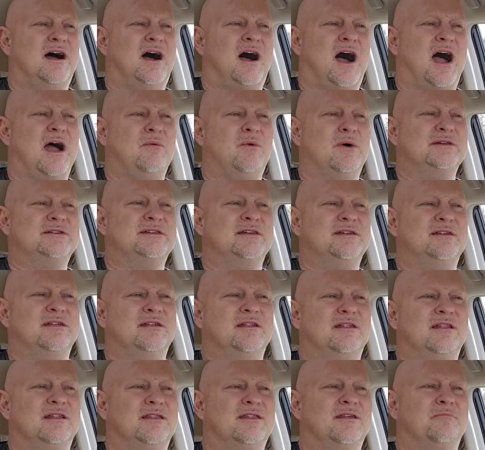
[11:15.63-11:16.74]
I
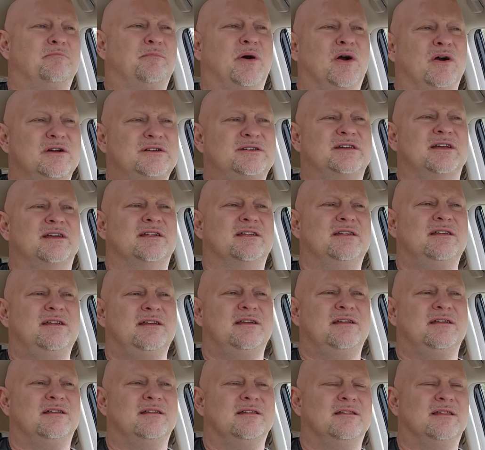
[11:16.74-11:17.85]
wasn't the
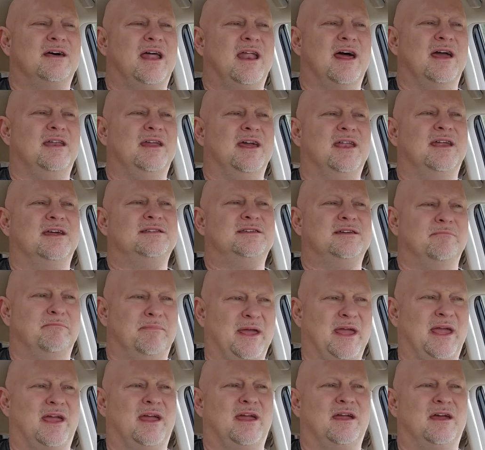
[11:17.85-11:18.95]
person that I needed to
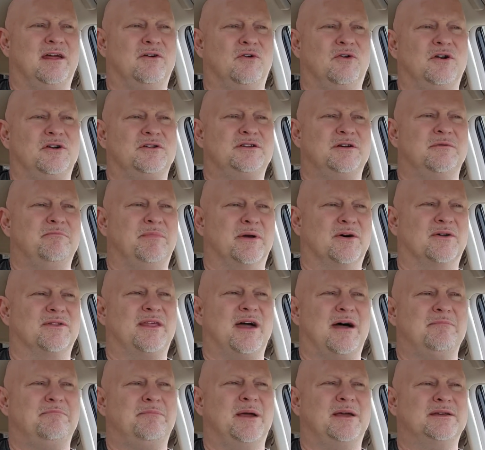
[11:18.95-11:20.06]
be in order to build
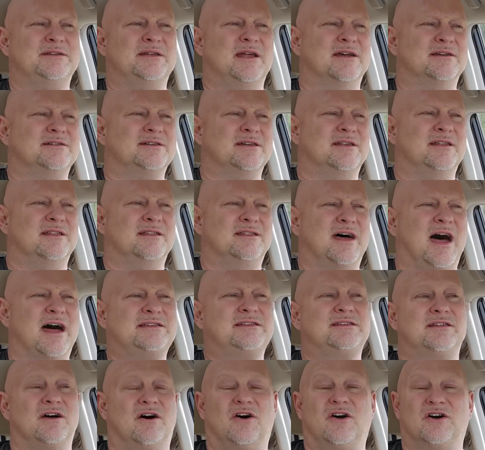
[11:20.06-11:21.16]
that business. And
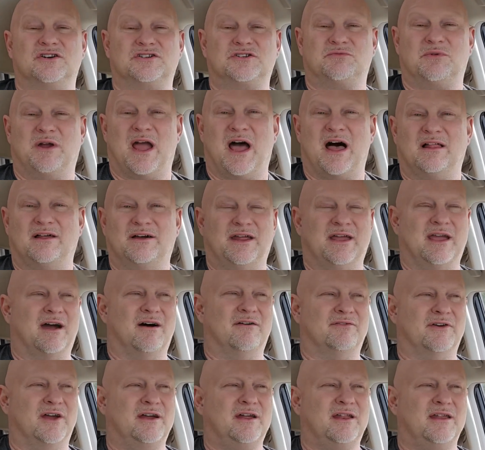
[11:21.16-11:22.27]
that's the harsh reality
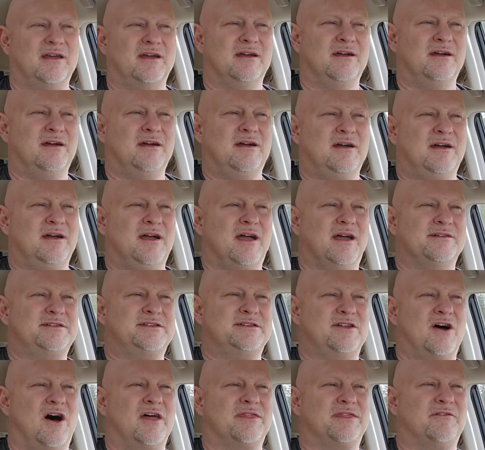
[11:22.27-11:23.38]
of it. It's
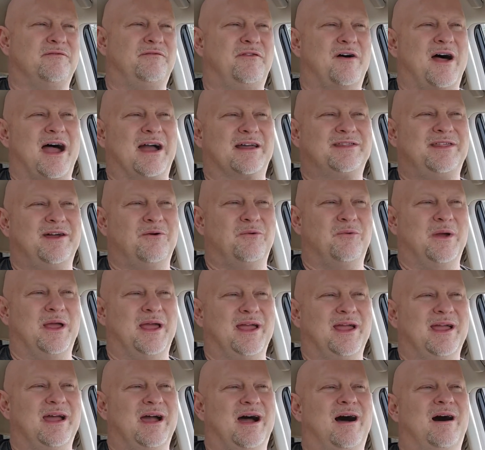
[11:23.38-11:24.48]
not the fact that
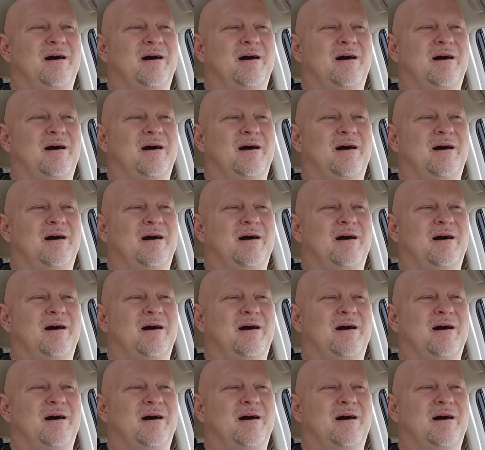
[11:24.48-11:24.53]
we